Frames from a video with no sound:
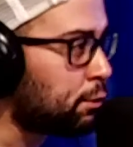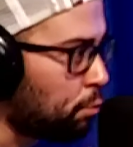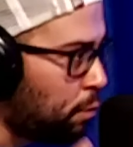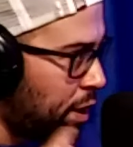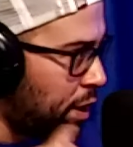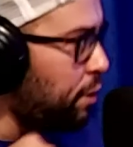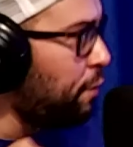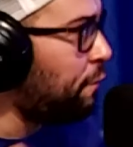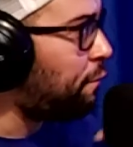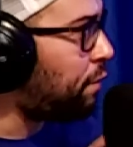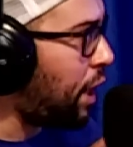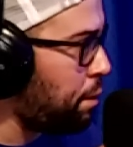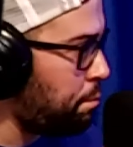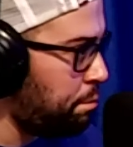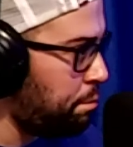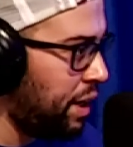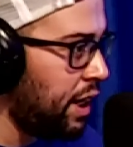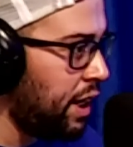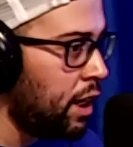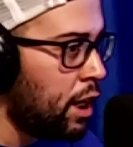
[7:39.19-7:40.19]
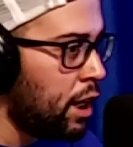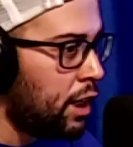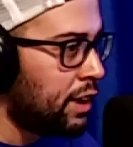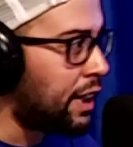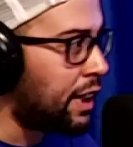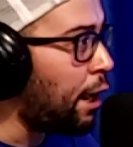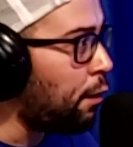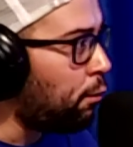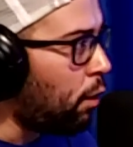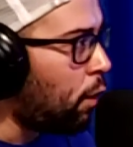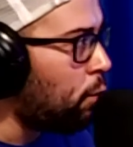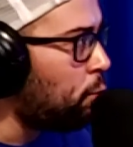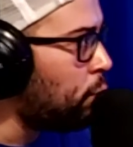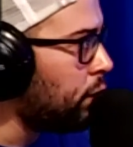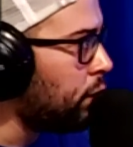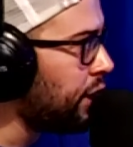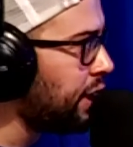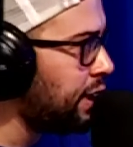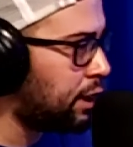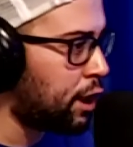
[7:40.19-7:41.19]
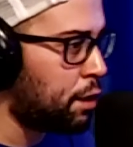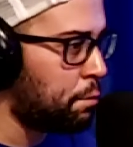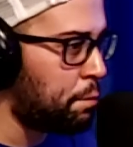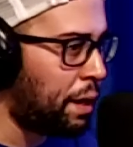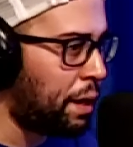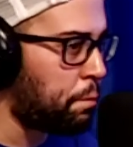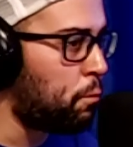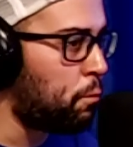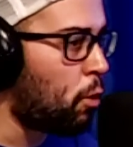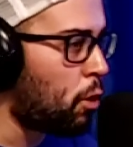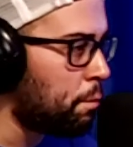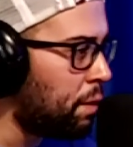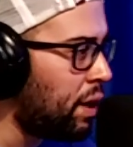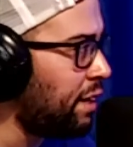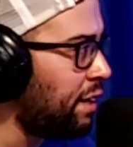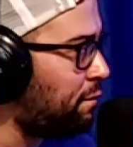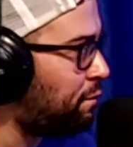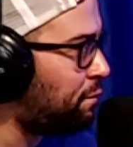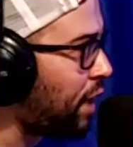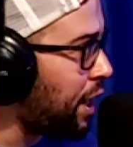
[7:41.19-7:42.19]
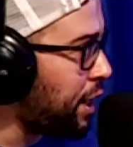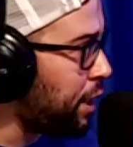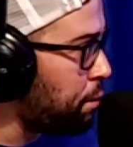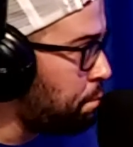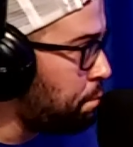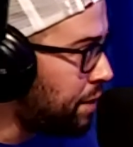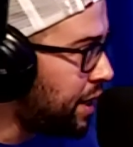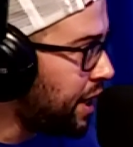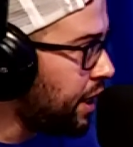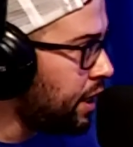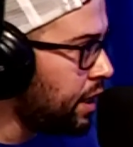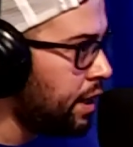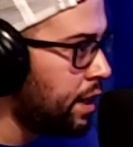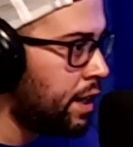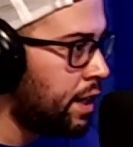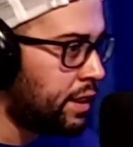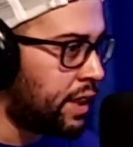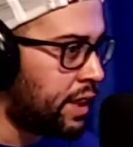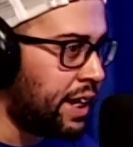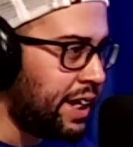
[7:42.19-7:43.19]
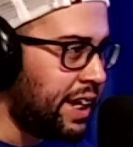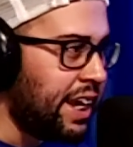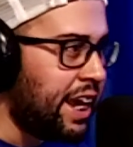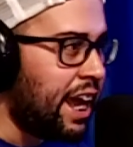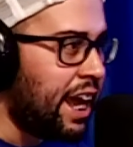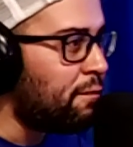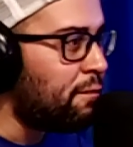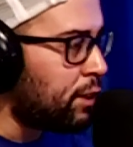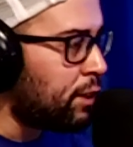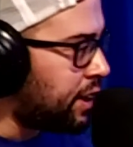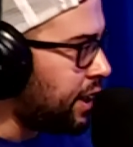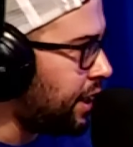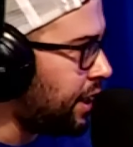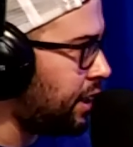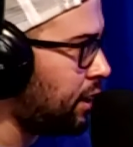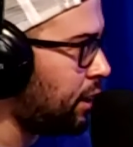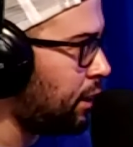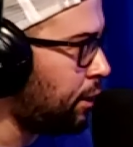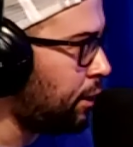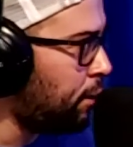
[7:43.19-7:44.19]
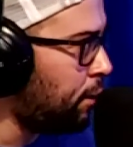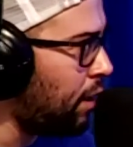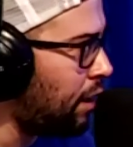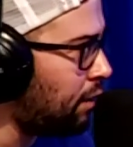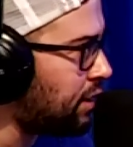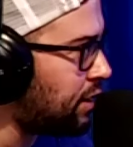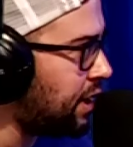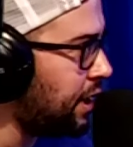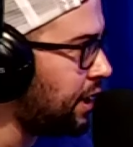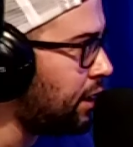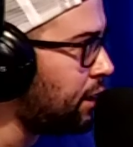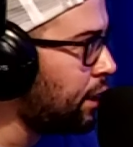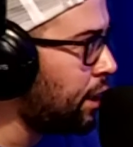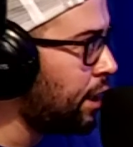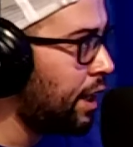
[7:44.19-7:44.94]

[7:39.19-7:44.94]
when you fight me, Tyron Woodley's gonna make more money fighting me yep. than he ever did in the UFC. Yeah. So